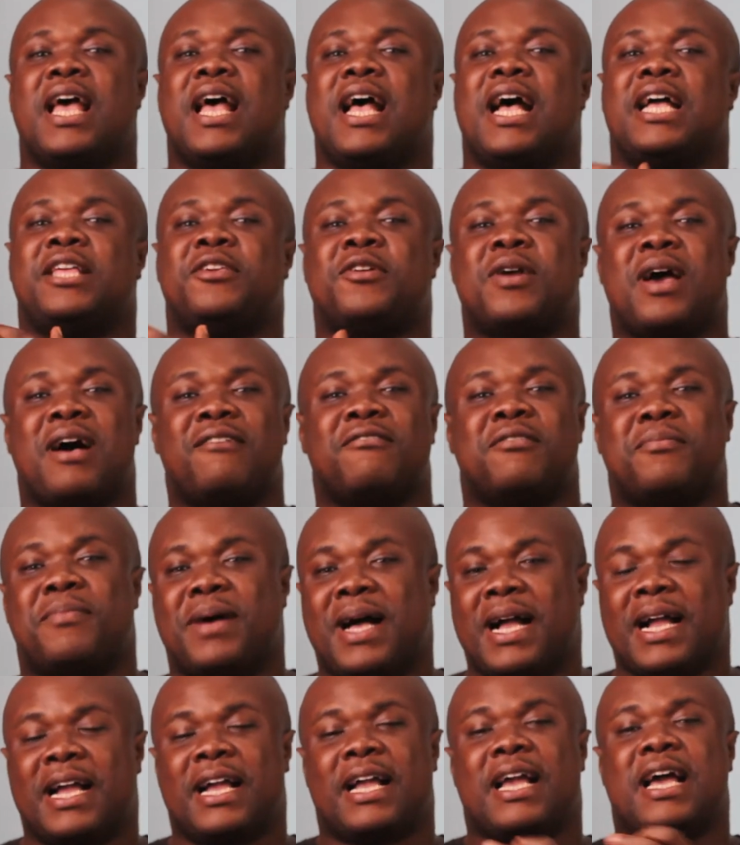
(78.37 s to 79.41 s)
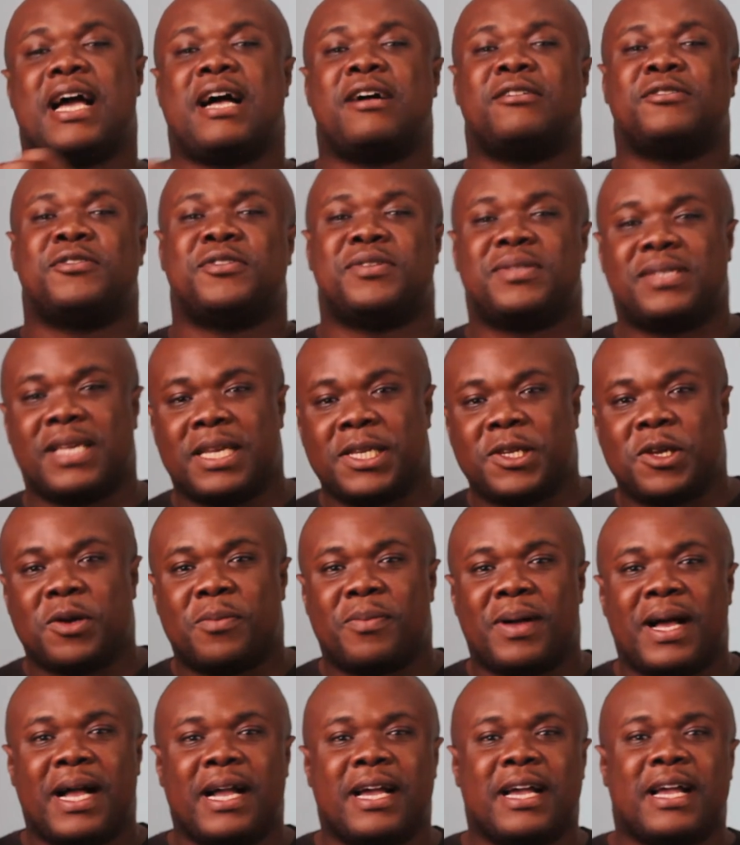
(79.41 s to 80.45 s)
and you have a bank account, you send your
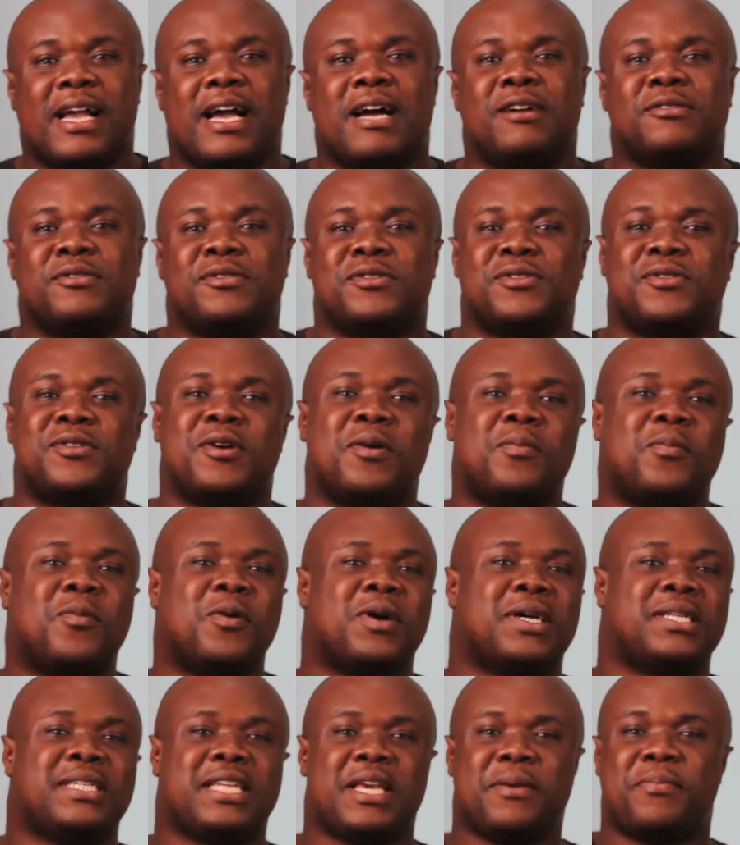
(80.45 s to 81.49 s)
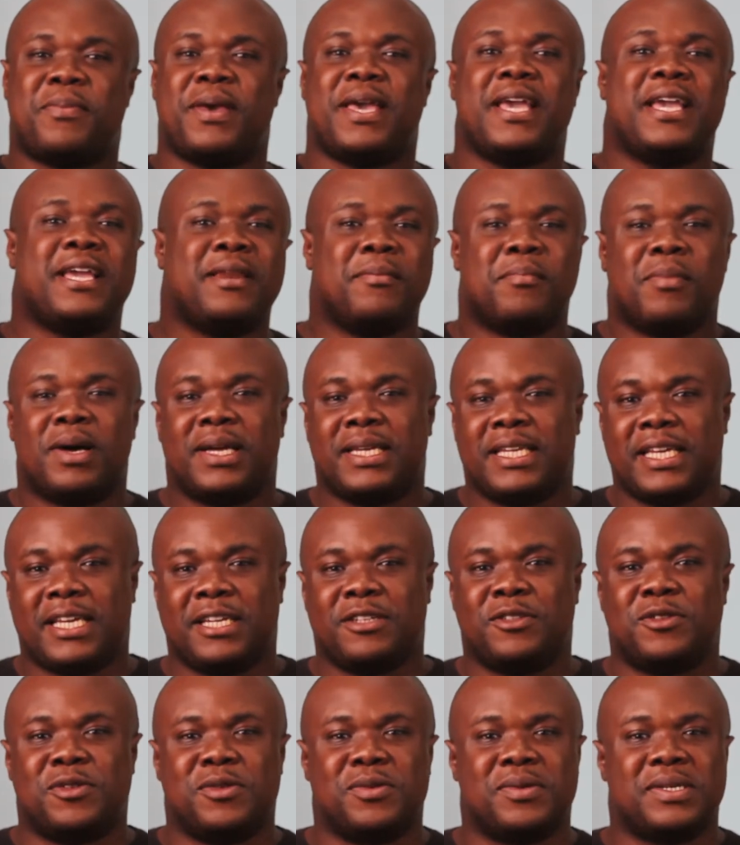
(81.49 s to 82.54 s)
bank account to someone, they pay money
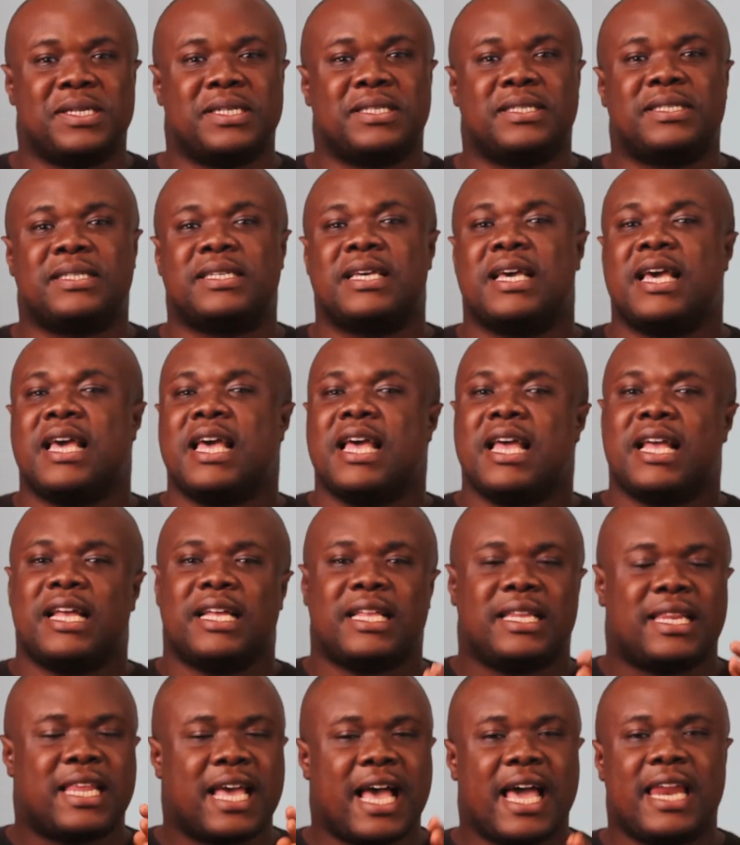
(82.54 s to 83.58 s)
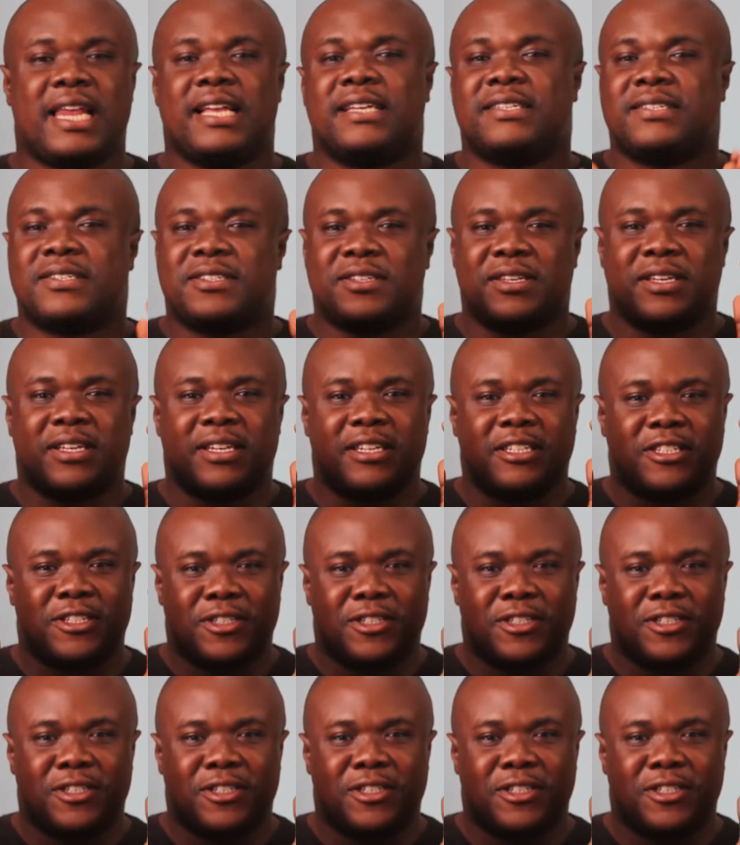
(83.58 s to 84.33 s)
into it. That is